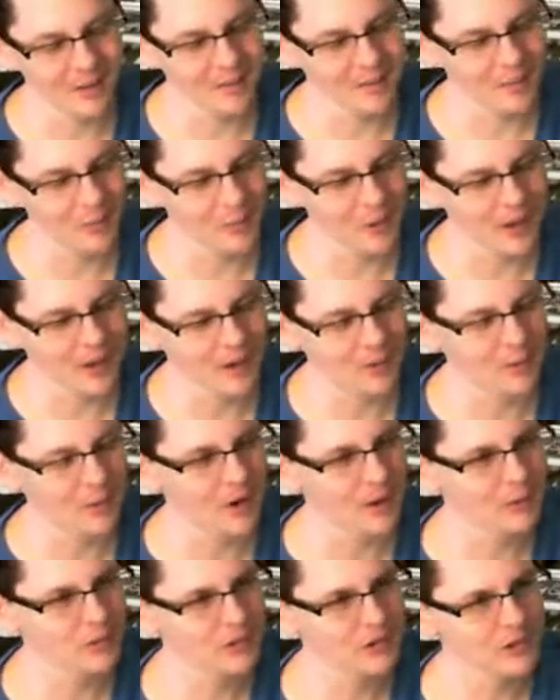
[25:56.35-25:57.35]
When
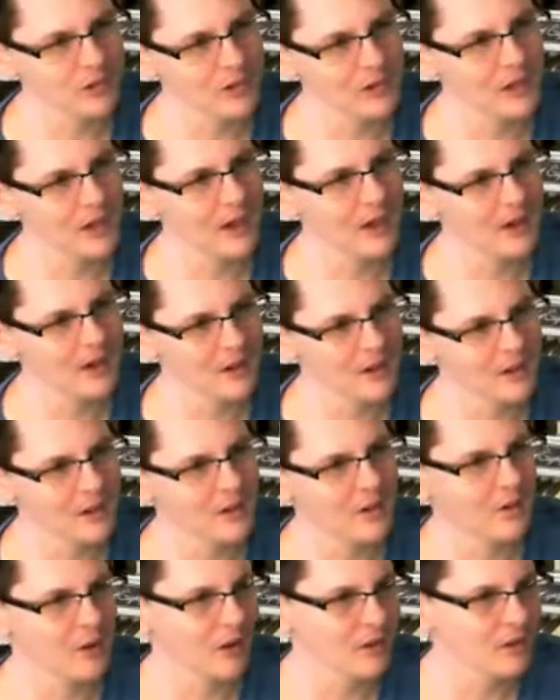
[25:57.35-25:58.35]
I was looking at it,
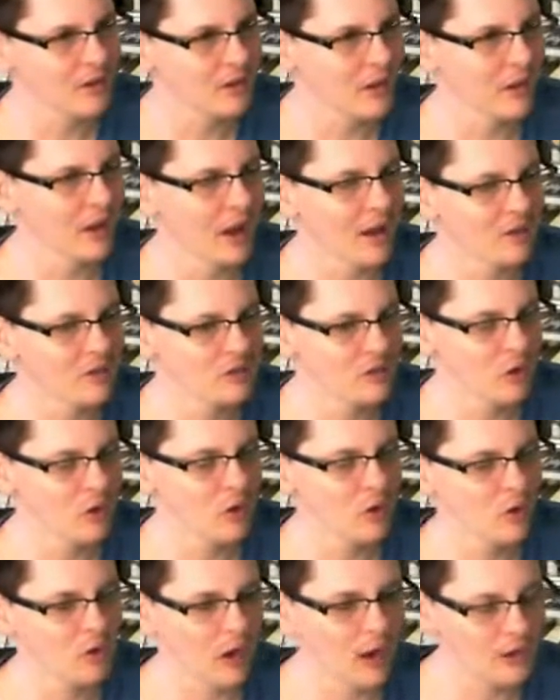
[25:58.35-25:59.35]
I
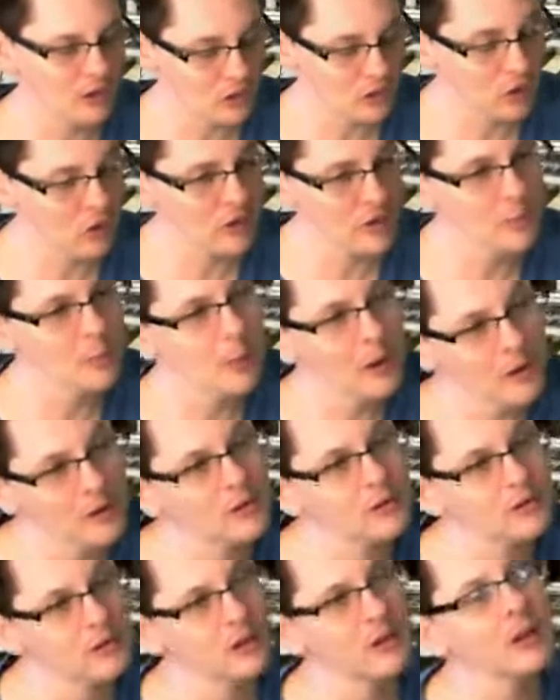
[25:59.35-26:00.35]
saw it in
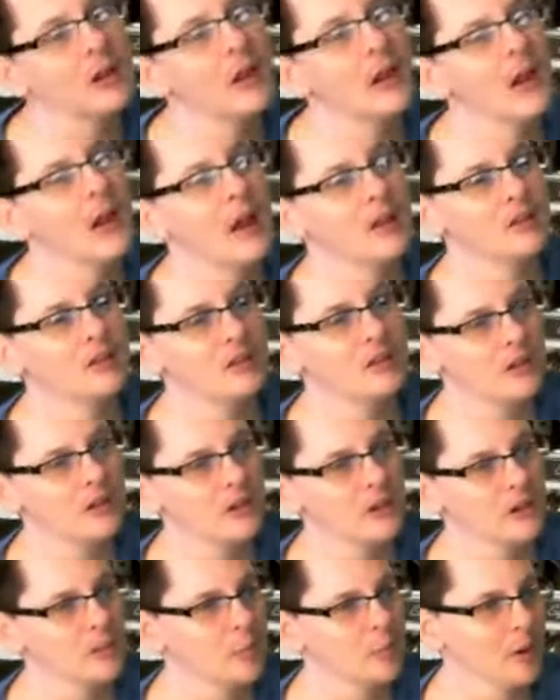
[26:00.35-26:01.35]
person, and seeing
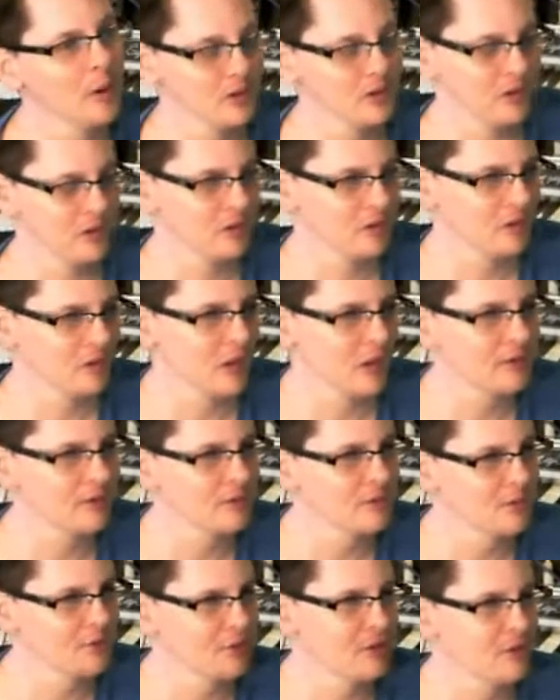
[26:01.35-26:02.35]
it in person is a lot
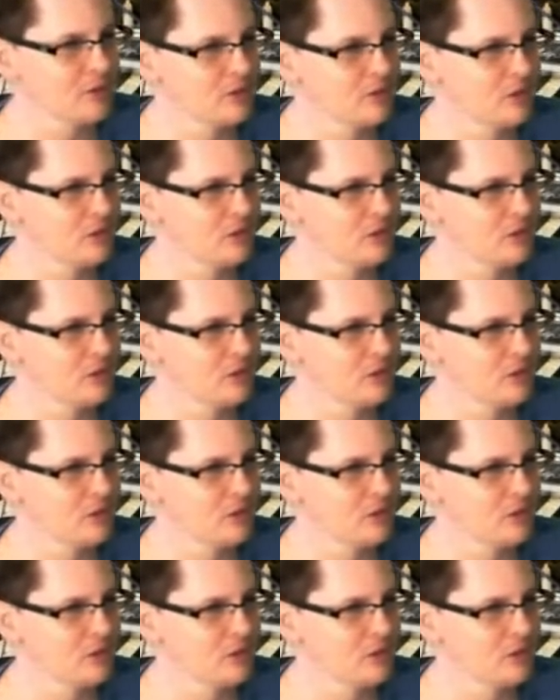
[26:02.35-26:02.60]
different than just